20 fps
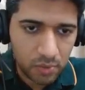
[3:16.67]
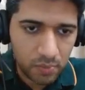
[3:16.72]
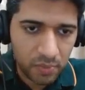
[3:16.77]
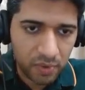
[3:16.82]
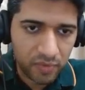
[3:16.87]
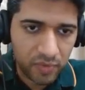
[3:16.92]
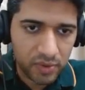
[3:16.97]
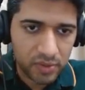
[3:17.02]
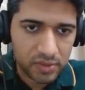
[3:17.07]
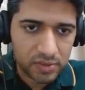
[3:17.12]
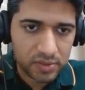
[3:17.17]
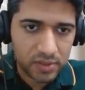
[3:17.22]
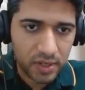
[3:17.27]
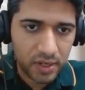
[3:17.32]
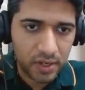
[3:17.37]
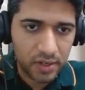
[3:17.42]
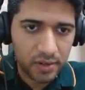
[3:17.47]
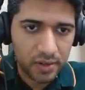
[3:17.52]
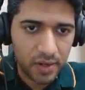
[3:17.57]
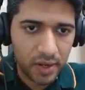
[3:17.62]
prefer this.
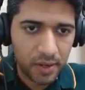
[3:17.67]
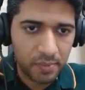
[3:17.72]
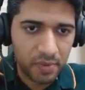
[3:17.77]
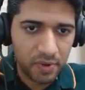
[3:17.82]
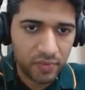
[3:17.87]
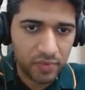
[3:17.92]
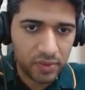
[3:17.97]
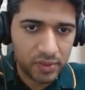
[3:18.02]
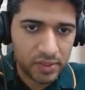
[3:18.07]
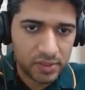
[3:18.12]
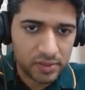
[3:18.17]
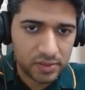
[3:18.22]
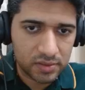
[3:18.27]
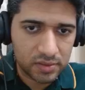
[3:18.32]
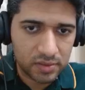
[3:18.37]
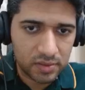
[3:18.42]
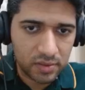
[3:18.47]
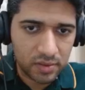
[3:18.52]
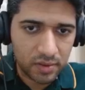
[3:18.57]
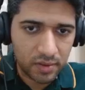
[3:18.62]
I prefer
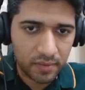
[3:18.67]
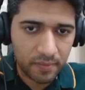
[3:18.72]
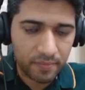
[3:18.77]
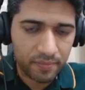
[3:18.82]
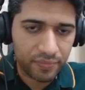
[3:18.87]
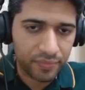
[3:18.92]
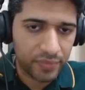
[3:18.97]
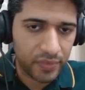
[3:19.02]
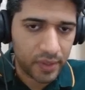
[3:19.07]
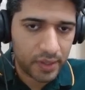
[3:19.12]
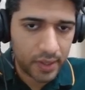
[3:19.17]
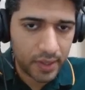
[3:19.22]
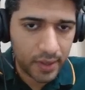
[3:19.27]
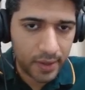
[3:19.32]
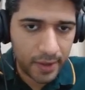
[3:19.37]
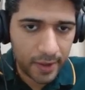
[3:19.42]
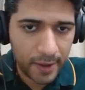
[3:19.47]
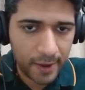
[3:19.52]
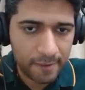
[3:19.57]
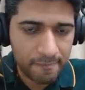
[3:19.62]
this.
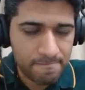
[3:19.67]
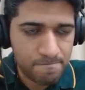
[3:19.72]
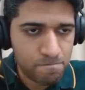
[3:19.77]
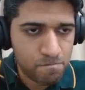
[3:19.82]
Yeah.